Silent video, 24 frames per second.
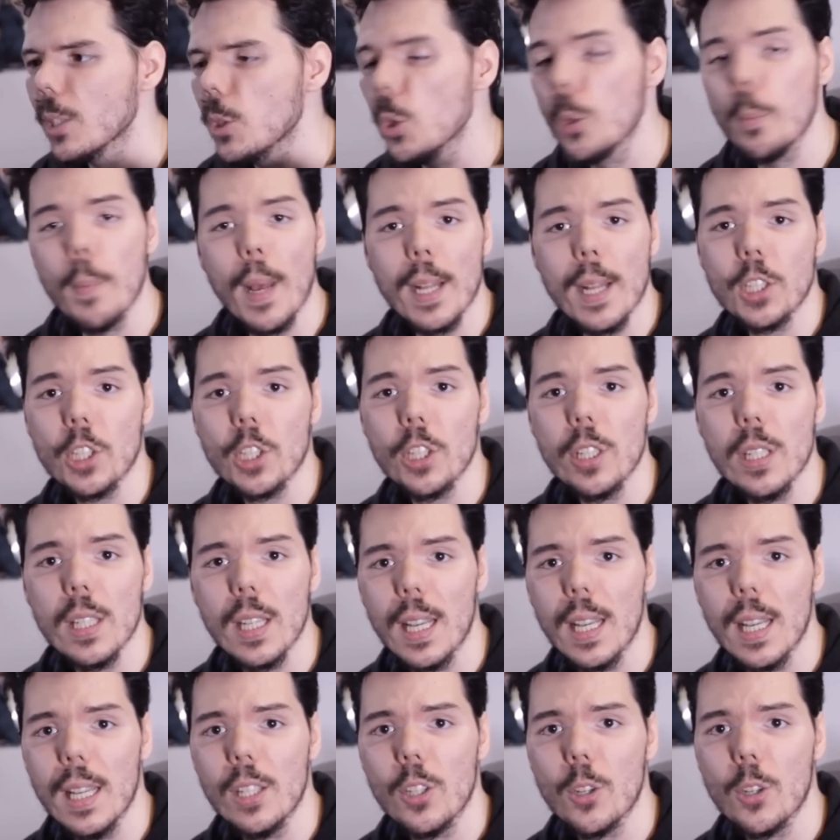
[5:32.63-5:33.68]
You had mentioned
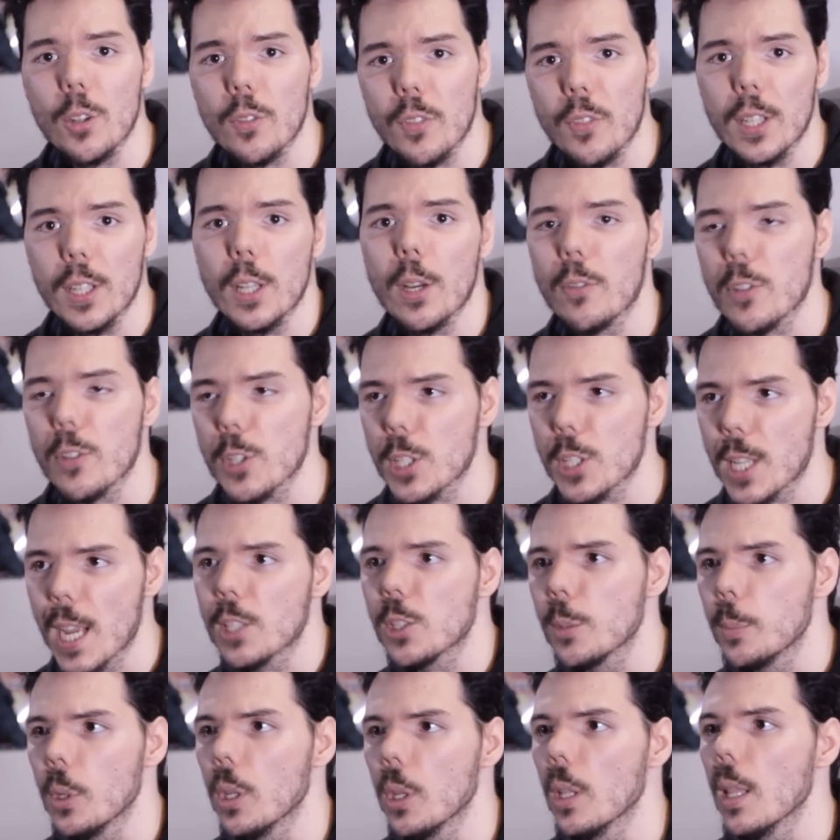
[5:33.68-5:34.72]
in your video for
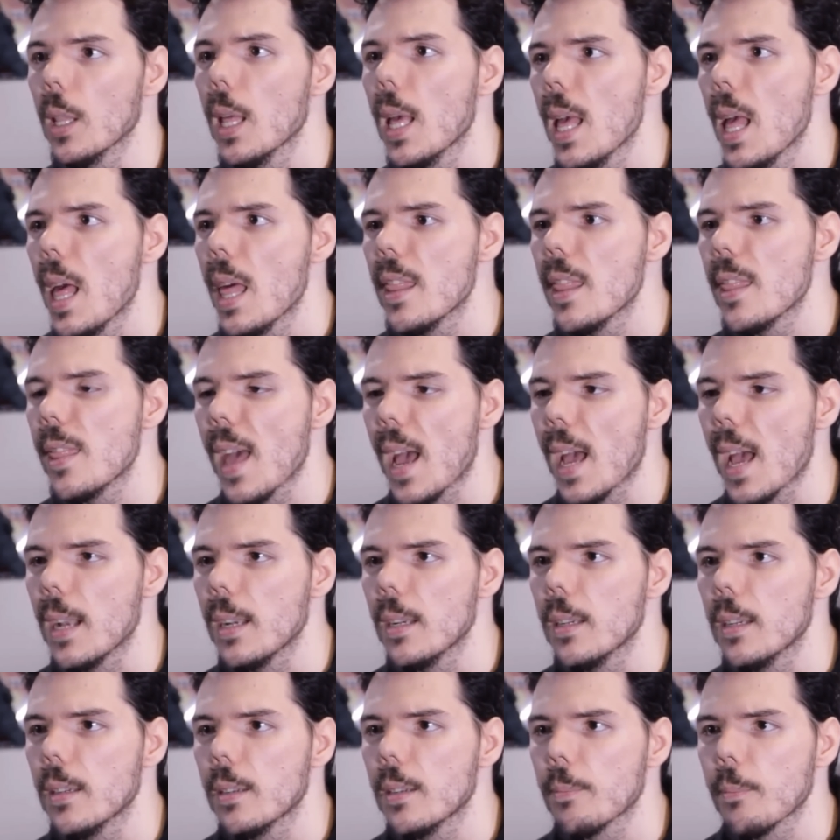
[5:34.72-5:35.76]
Sketchable that
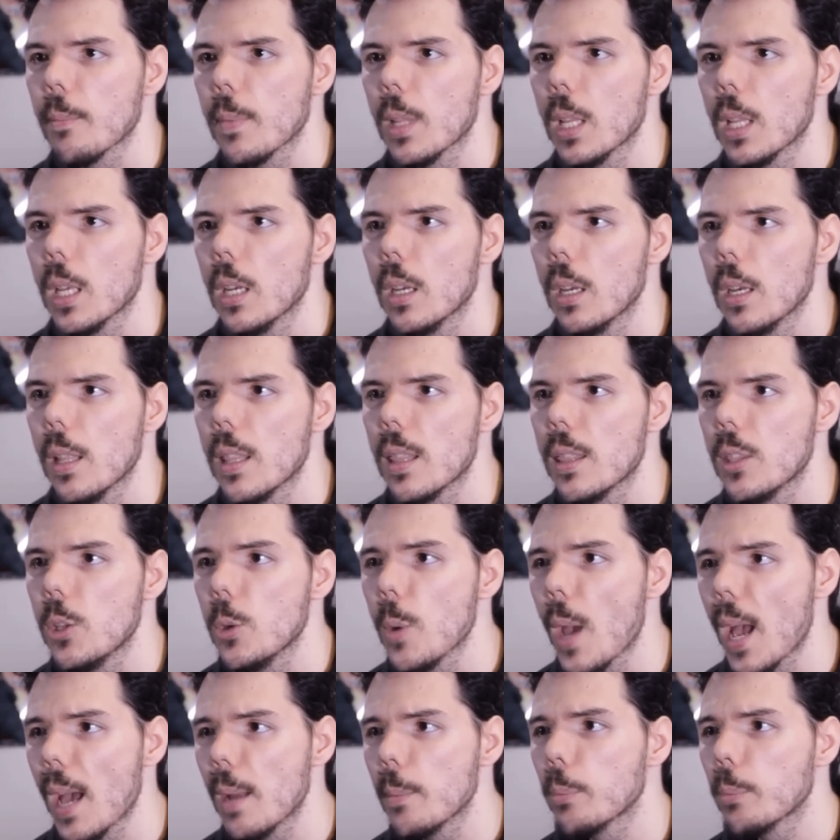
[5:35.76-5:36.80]
you
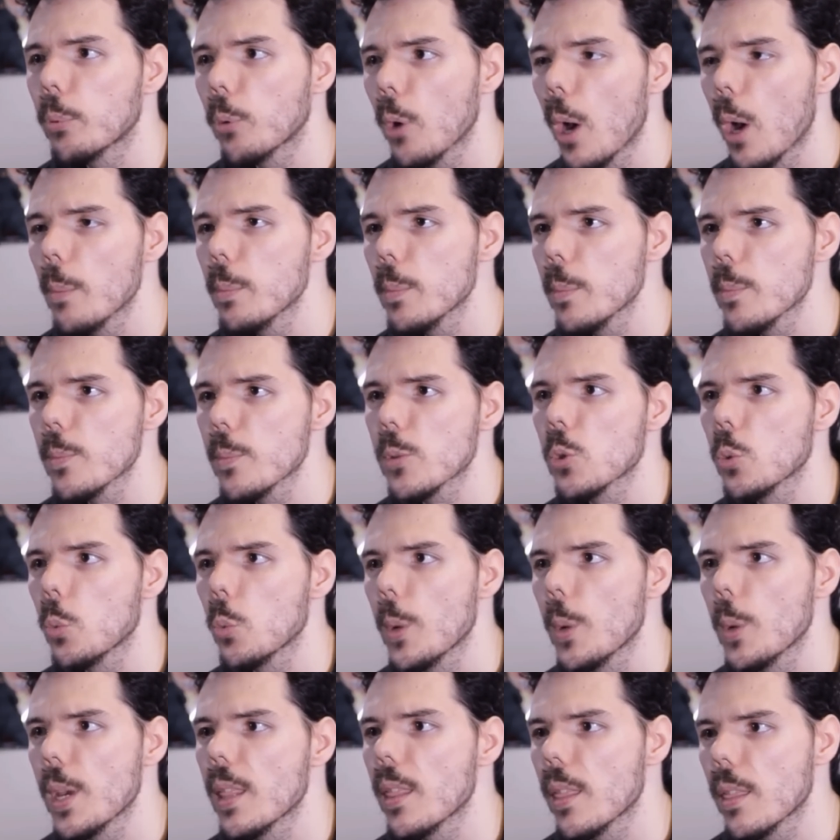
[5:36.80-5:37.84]
had problems
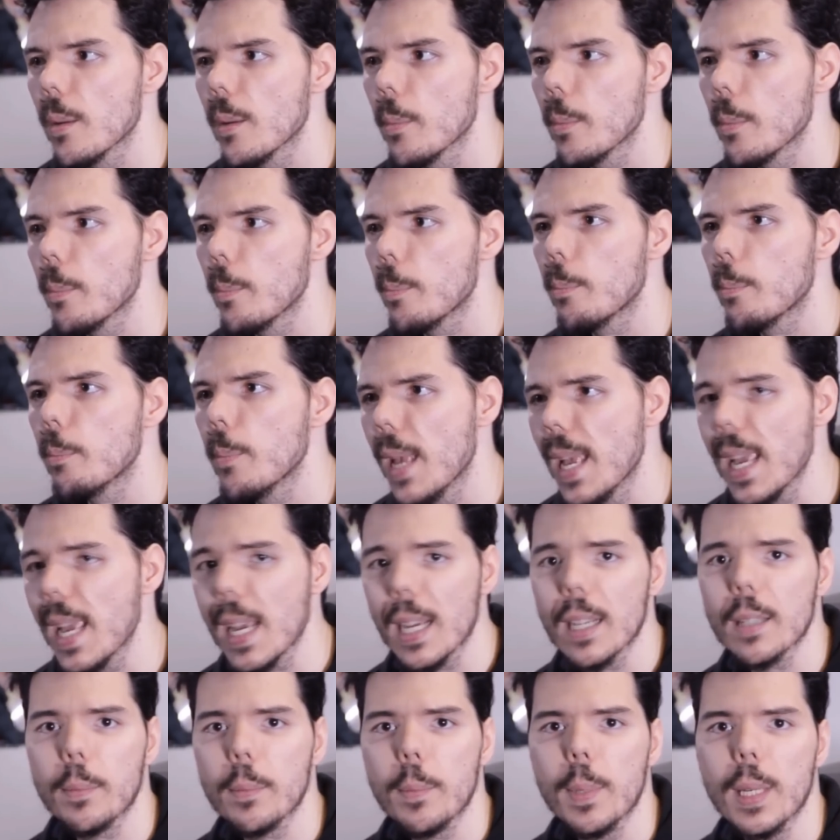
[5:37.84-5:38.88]
with the ink
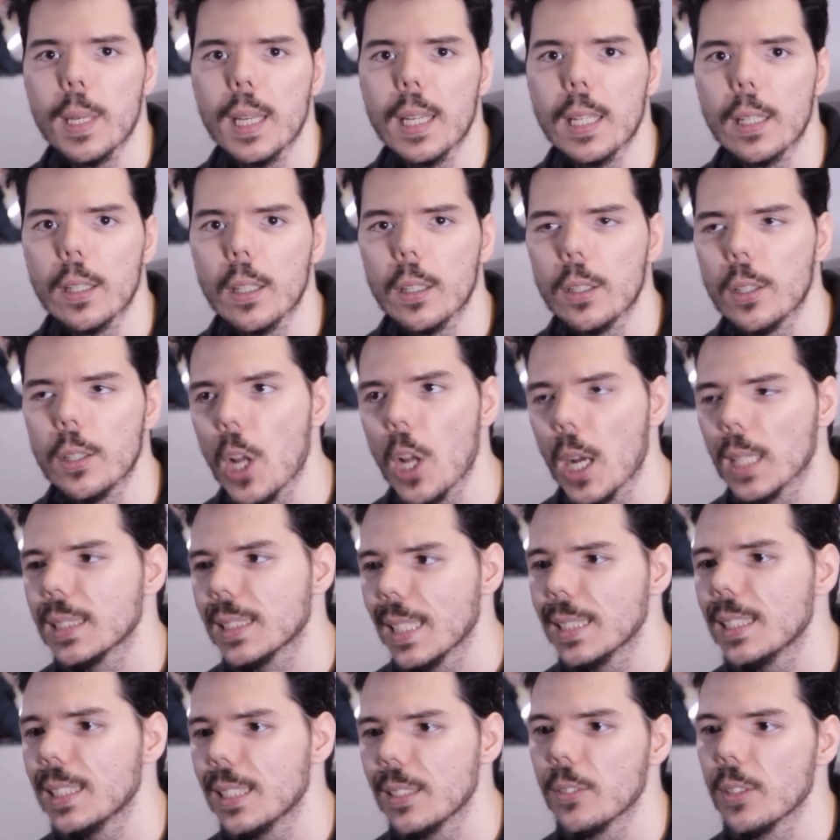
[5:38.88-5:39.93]
being not
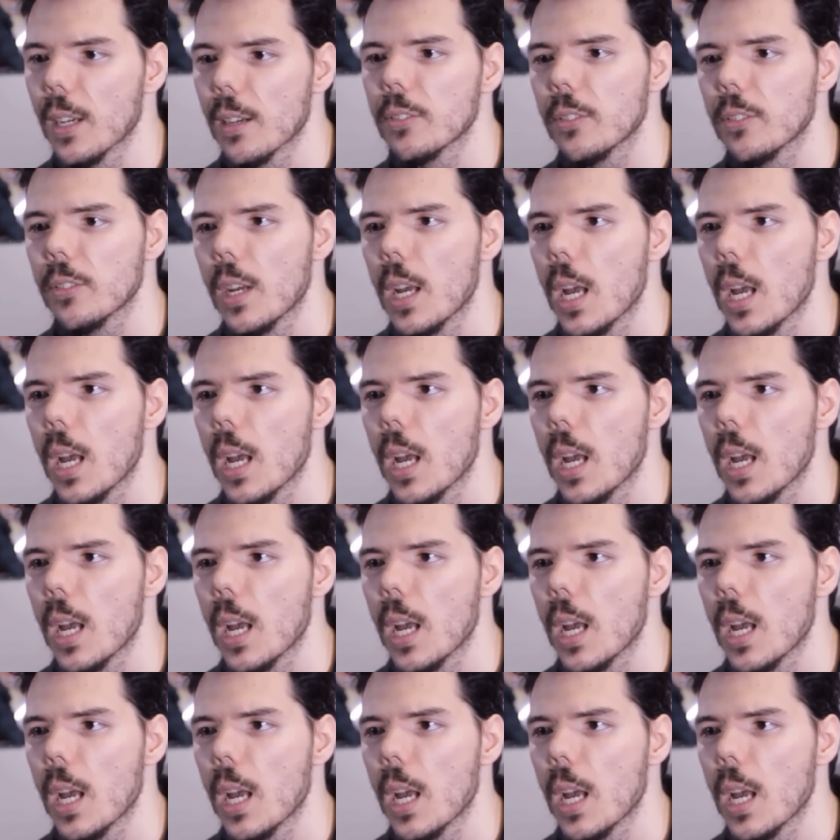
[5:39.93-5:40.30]
sensitive enough.